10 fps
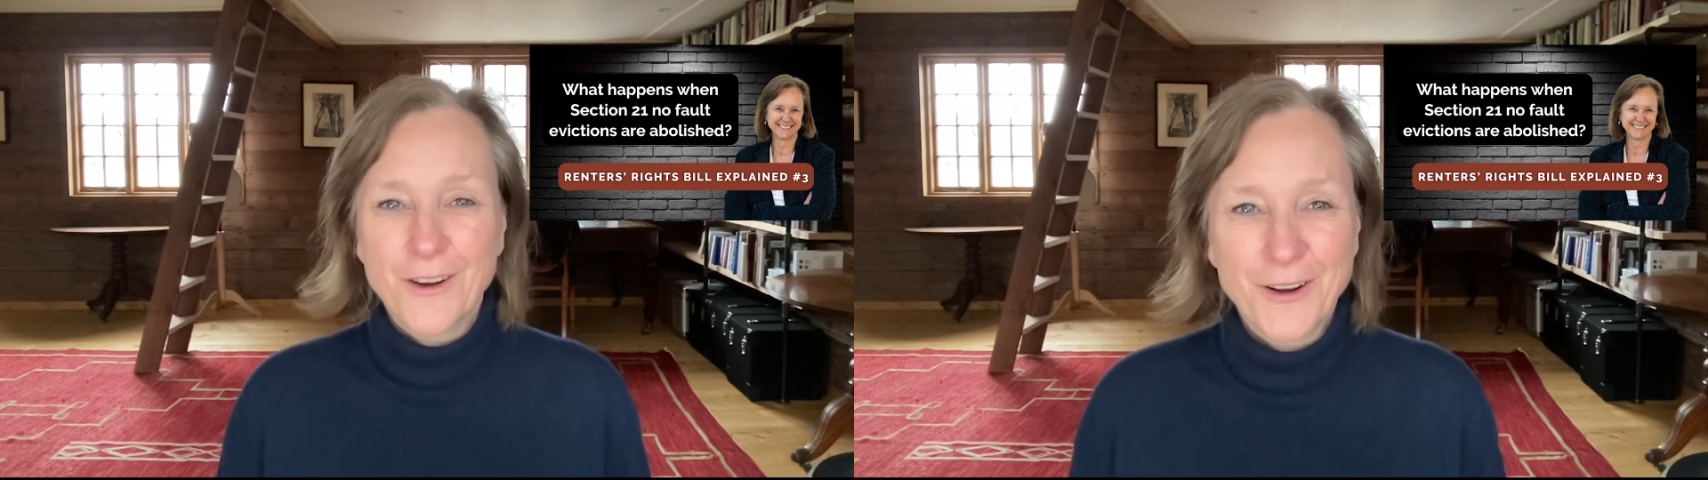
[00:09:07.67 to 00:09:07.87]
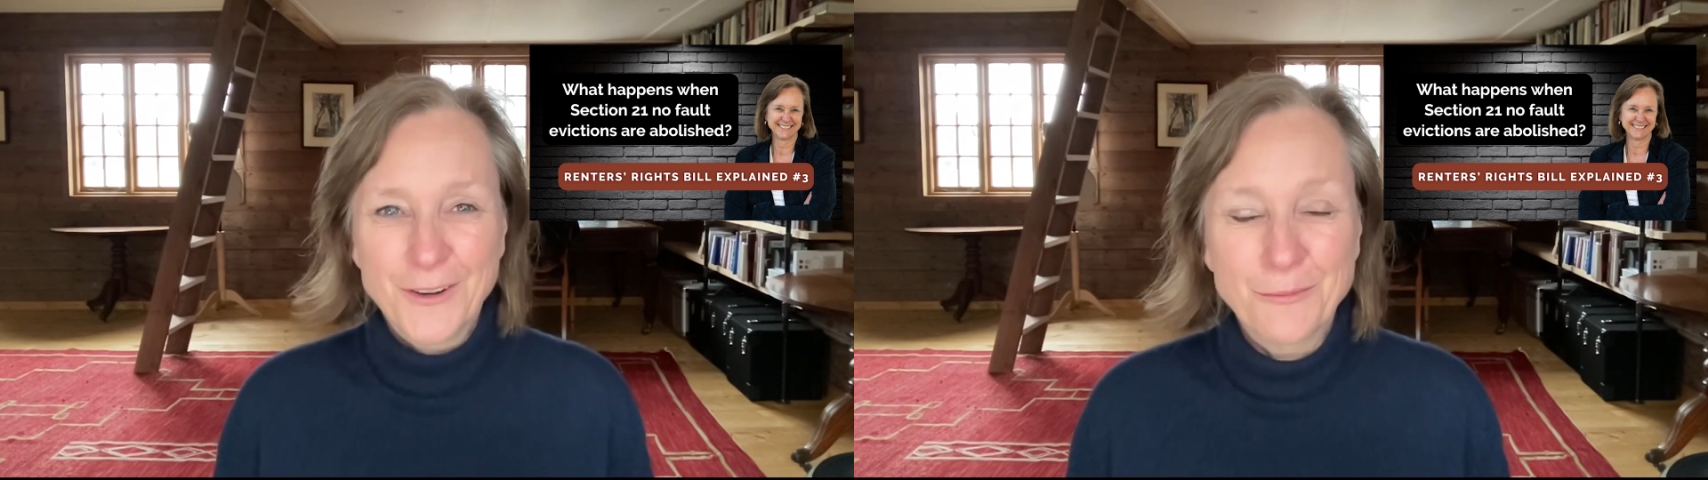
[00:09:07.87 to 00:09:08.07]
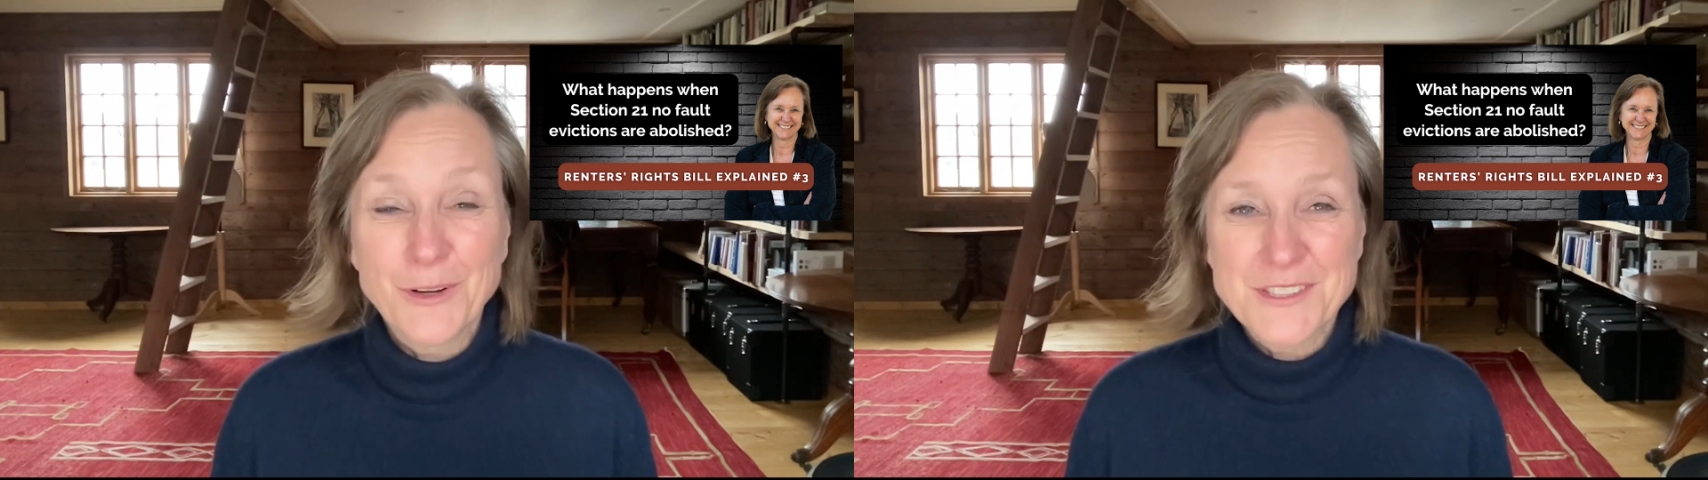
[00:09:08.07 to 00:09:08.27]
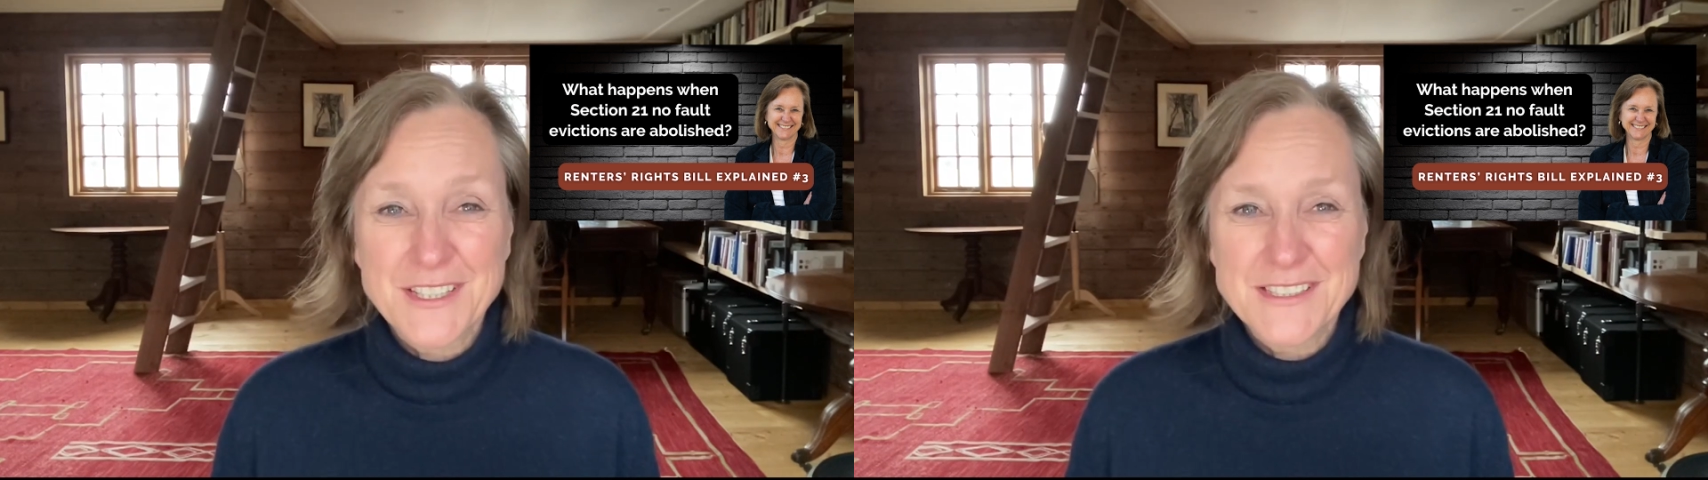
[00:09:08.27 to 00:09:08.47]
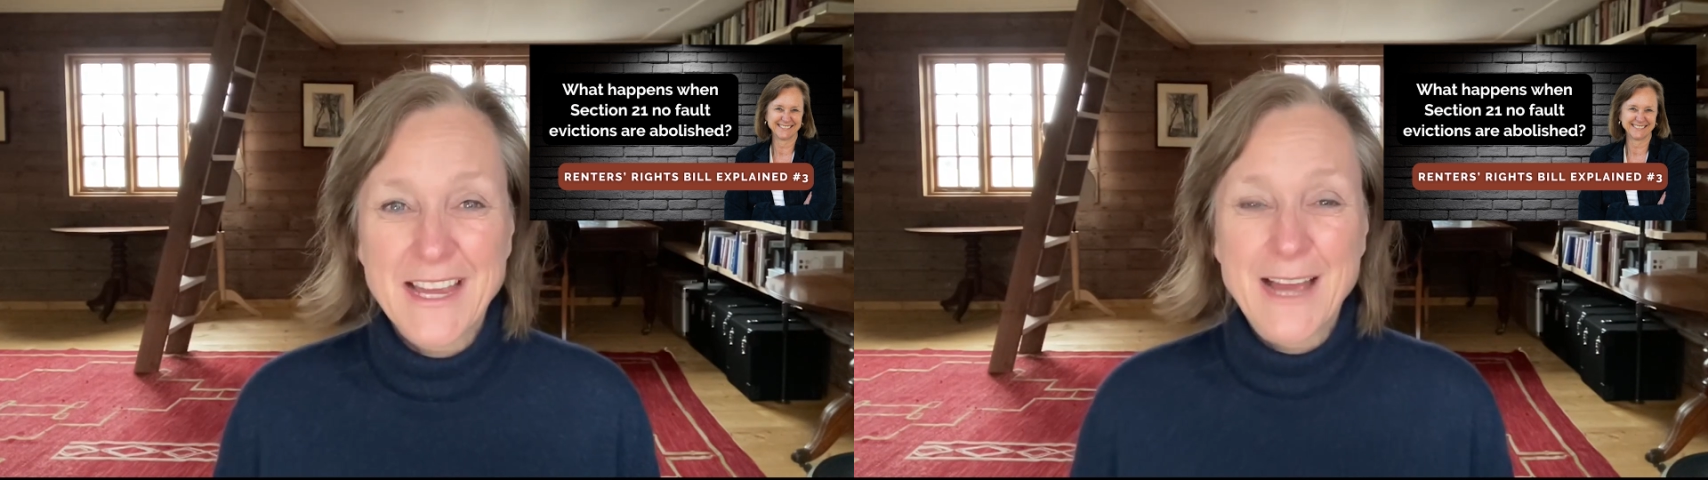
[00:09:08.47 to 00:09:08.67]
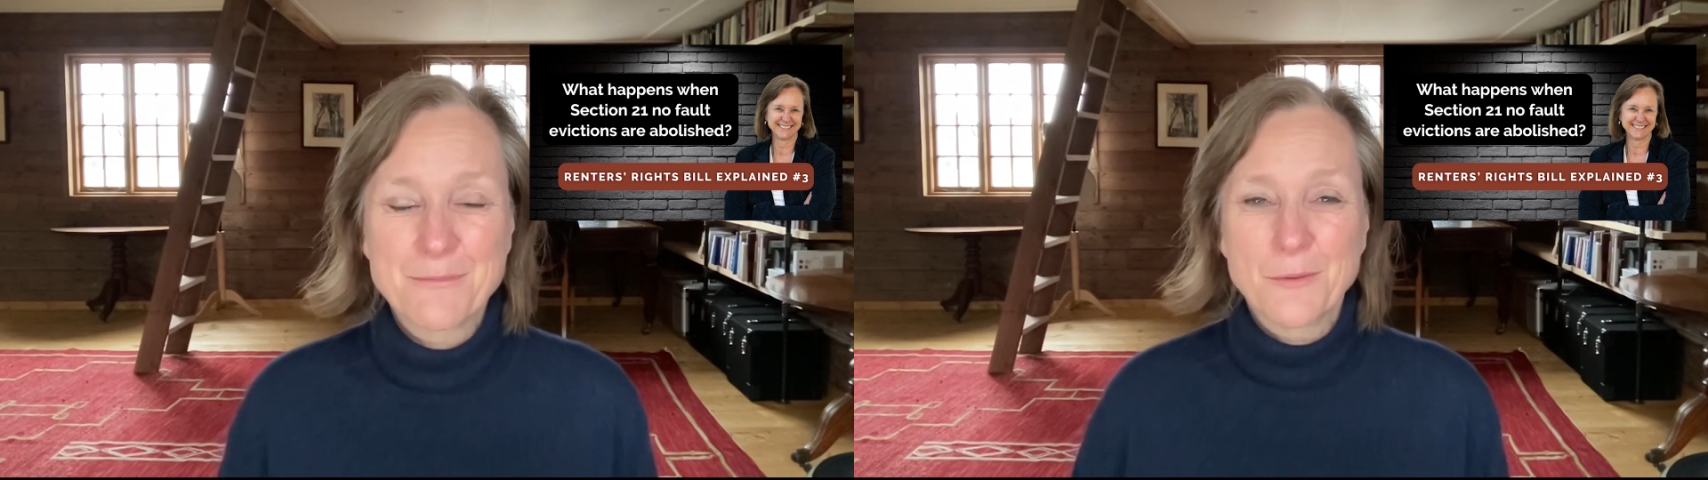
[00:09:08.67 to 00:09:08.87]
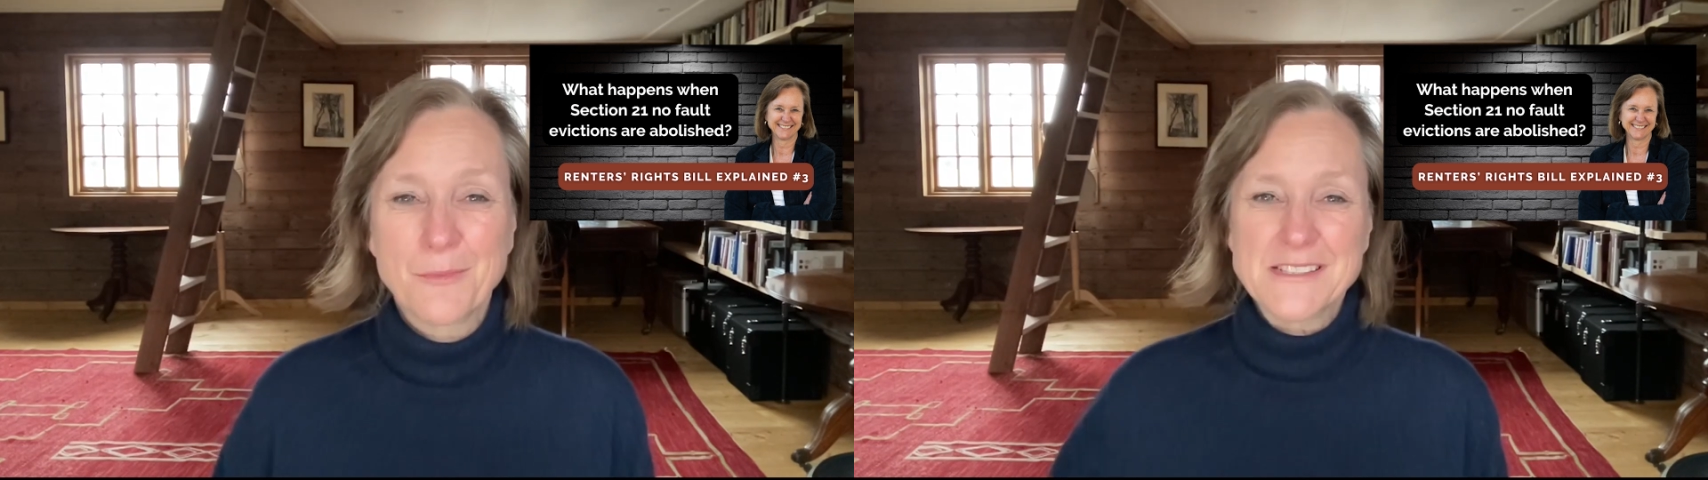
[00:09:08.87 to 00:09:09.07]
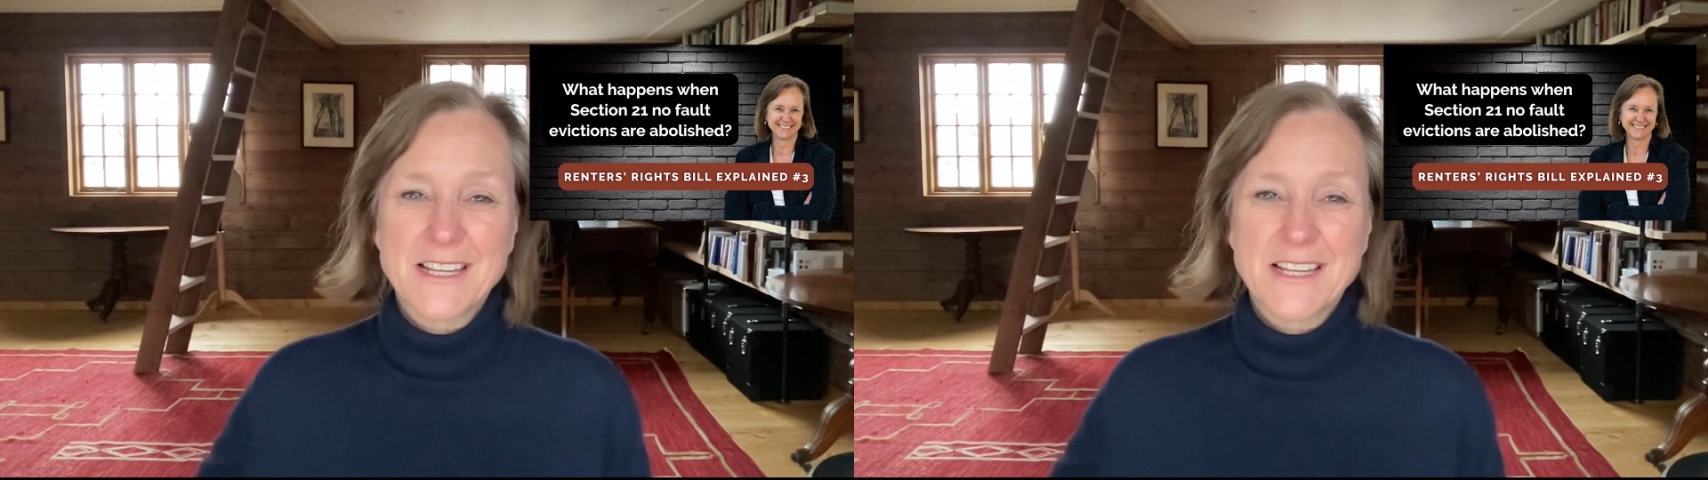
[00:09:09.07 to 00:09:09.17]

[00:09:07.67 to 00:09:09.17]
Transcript: on what's going to happen when